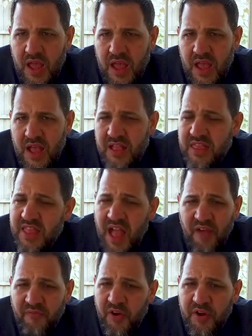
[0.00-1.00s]
It's
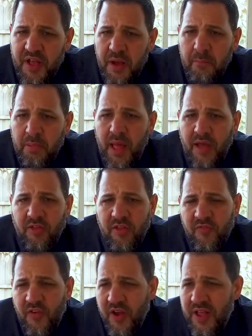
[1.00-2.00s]
not very complex.
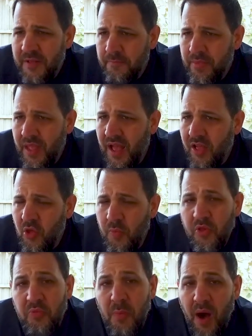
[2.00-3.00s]
It's
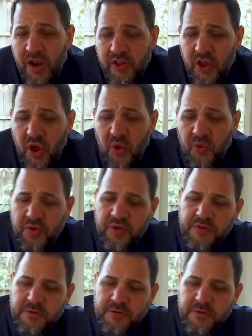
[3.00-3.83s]
almost monotone.